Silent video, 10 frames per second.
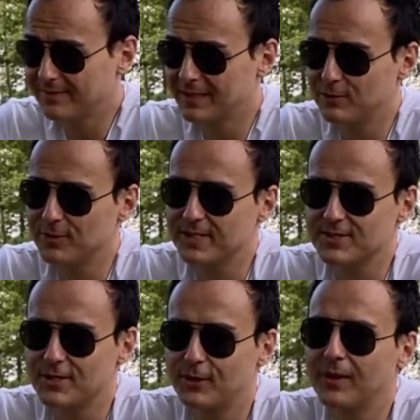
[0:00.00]
Anyway,
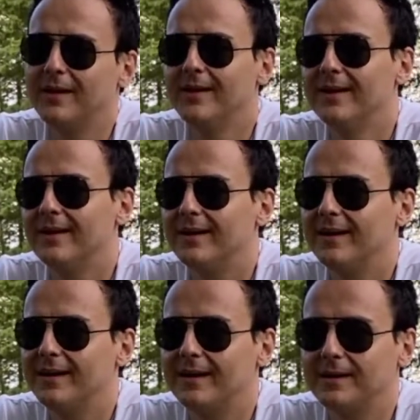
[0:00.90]
so
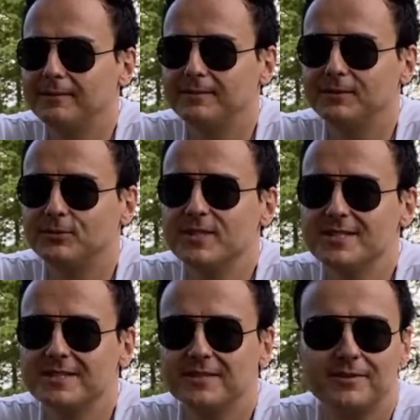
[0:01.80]
um, the
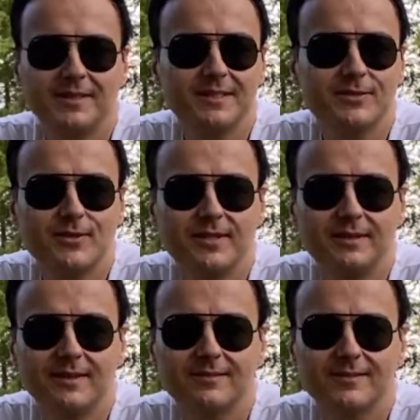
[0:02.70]
reason I don't like
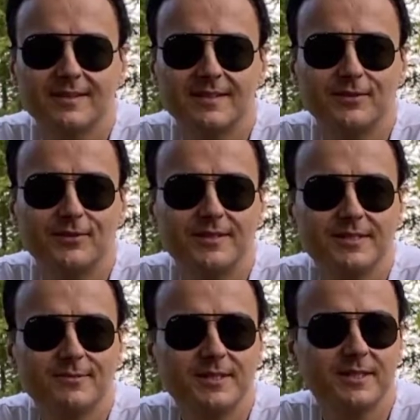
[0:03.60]
trading after 10:30
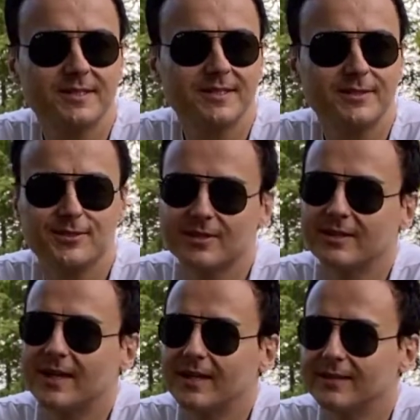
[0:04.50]
is because there's a
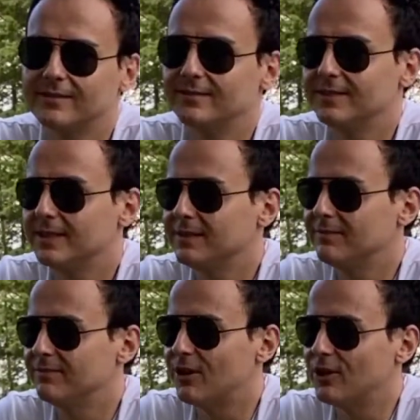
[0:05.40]
lack of uh,
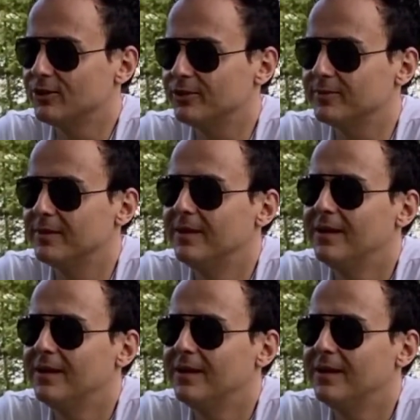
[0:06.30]
volume,